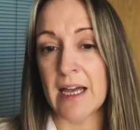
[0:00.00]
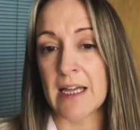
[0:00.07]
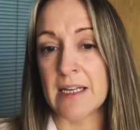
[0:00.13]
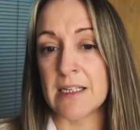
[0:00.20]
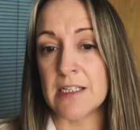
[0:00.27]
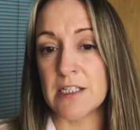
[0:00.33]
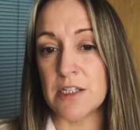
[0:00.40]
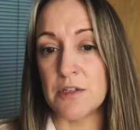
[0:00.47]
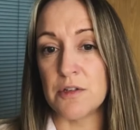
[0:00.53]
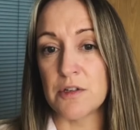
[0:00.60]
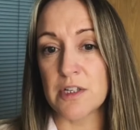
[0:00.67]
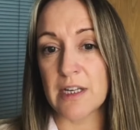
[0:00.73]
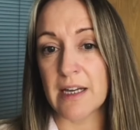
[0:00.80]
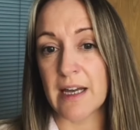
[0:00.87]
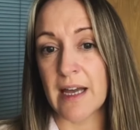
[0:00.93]
and you
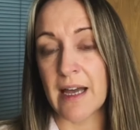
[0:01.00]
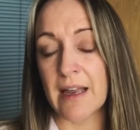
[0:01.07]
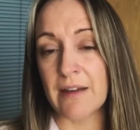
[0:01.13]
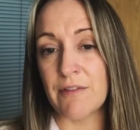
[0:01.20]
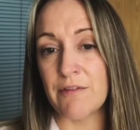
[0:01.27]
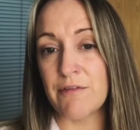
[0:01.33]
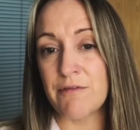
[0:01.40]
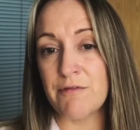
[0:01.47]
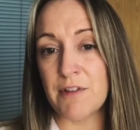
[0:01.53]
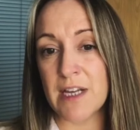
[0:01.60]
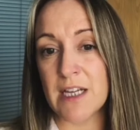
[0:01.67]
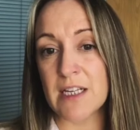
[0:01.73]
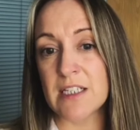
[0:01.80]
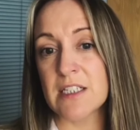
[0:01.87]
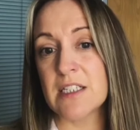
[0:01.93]
can
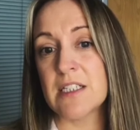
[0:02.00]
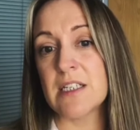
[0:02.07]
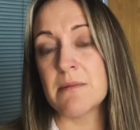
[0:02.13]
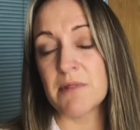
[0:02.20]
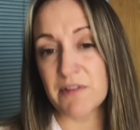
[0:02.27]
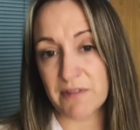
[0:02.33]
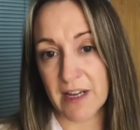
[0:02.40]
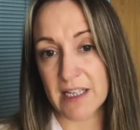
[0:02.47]
fit timber